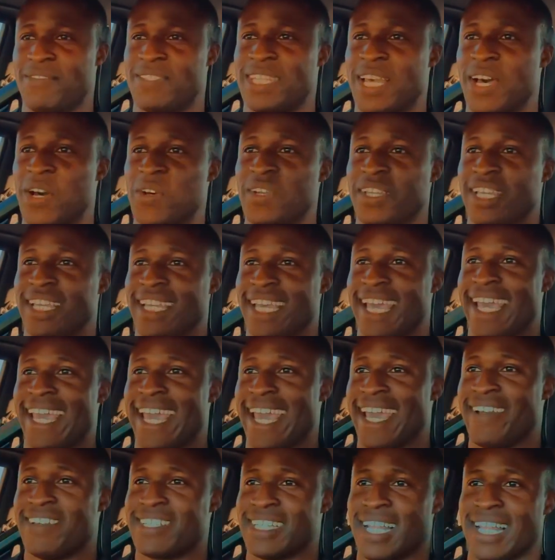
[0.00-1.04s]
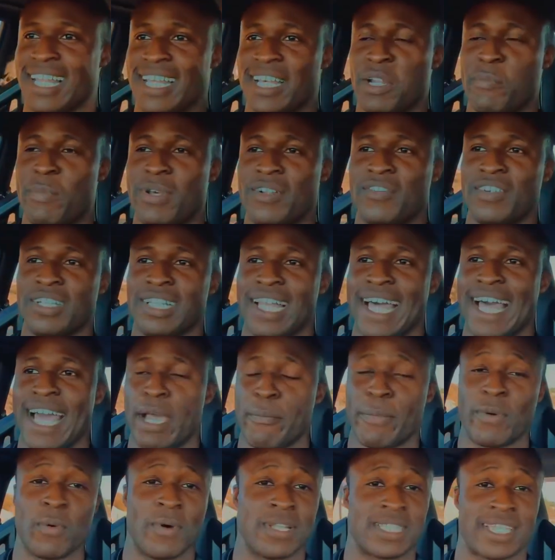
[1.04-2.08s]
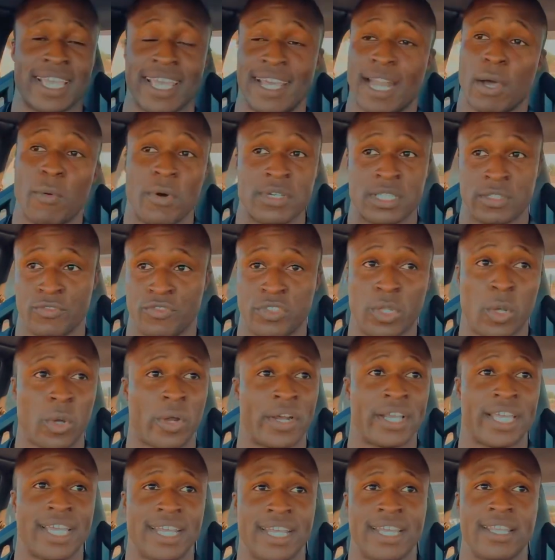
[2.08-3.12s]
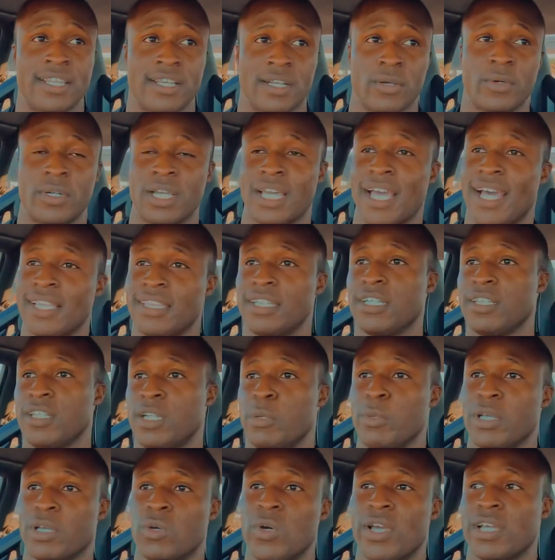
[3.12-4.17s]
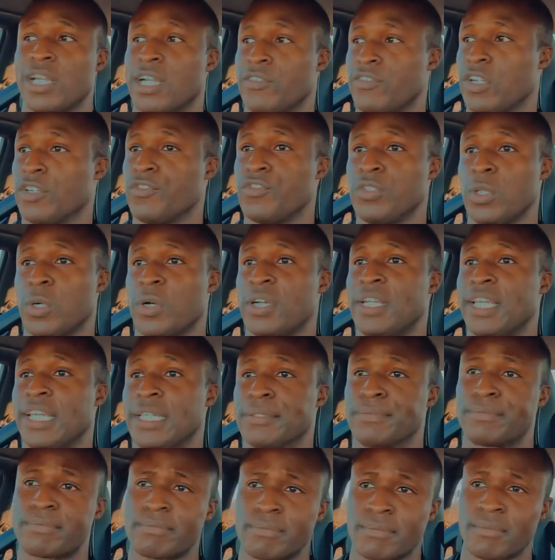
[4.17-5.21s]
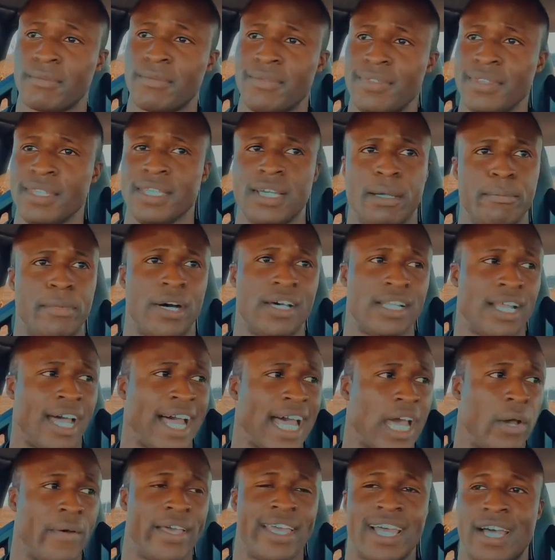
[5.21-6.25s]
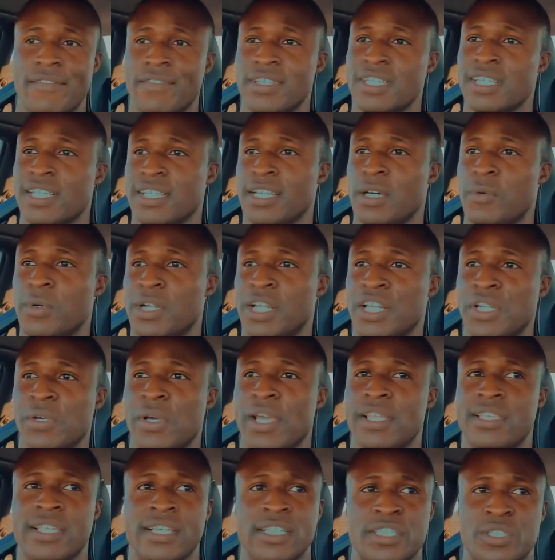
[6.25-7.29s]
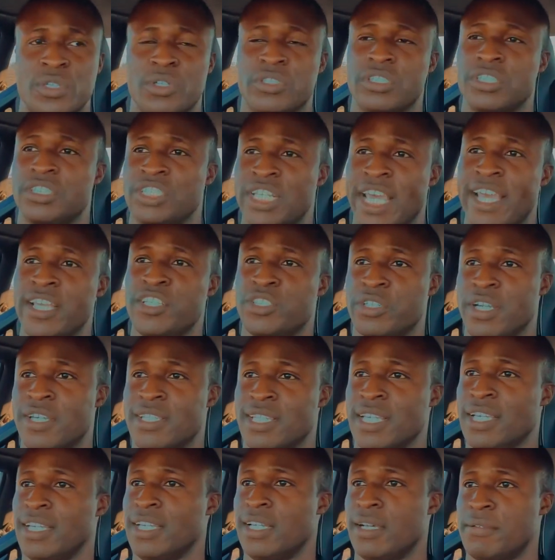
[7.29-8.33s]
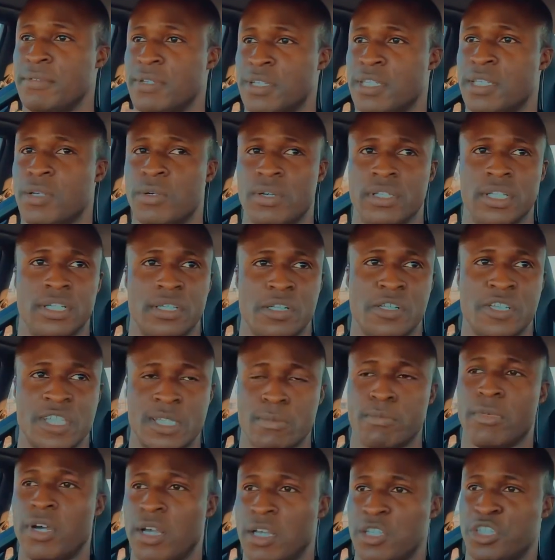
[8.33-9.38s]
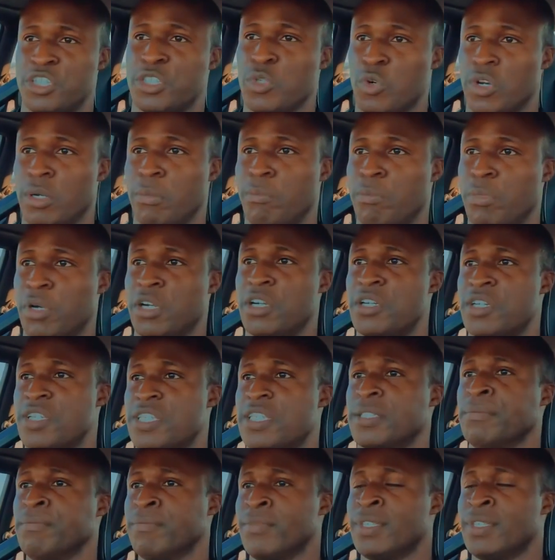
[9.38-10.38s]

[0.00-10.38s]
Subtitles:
So it was a little bit of a lag, but once again, I wasn't flooring it either. I would have got there a little bit quicker if I floored it. I'm on the highway, obviously don't want to do anything too dangerous. I'm just doing a little small short burst.